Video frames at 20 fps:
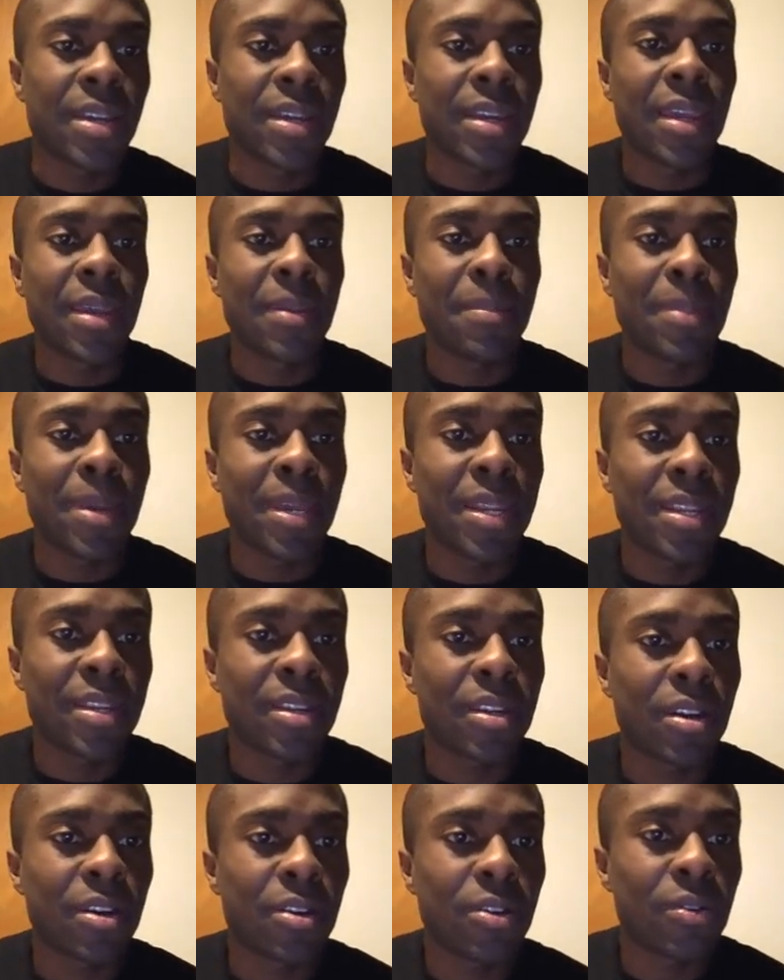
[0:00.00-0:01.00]
embedded
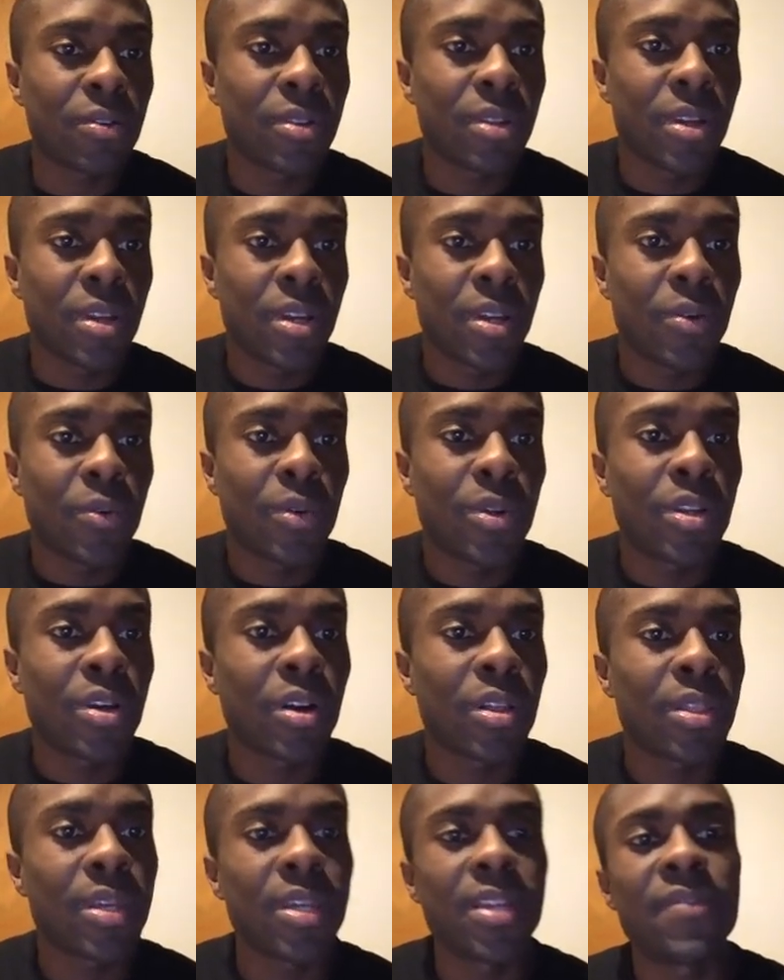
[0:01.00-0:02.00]
code with
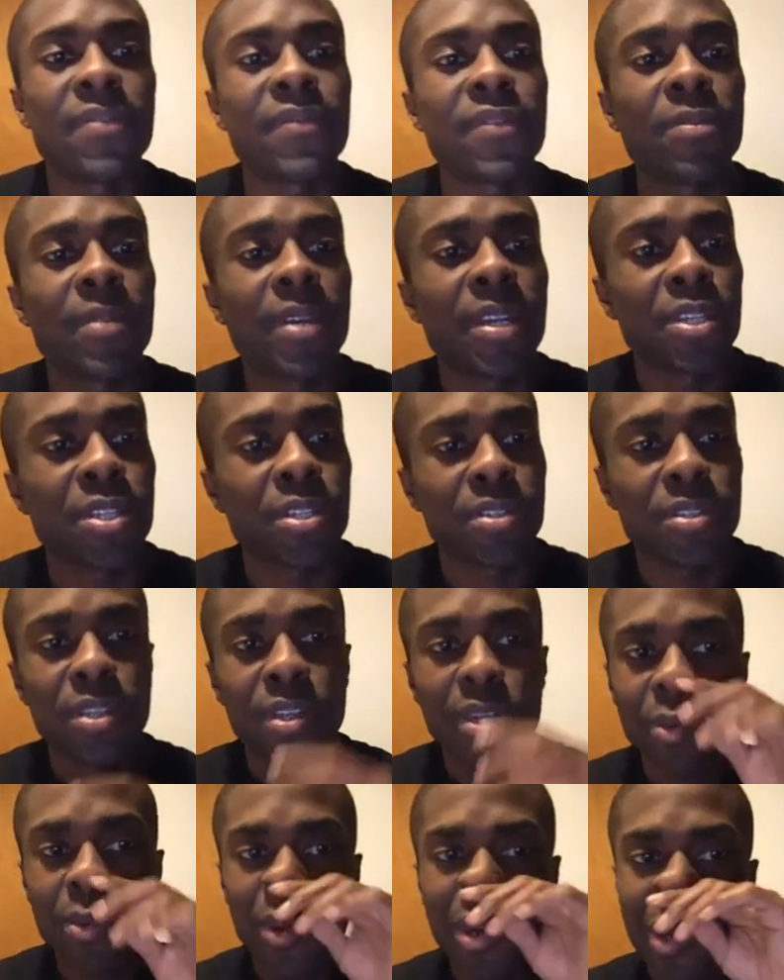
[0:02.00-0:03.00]
all the information. So you want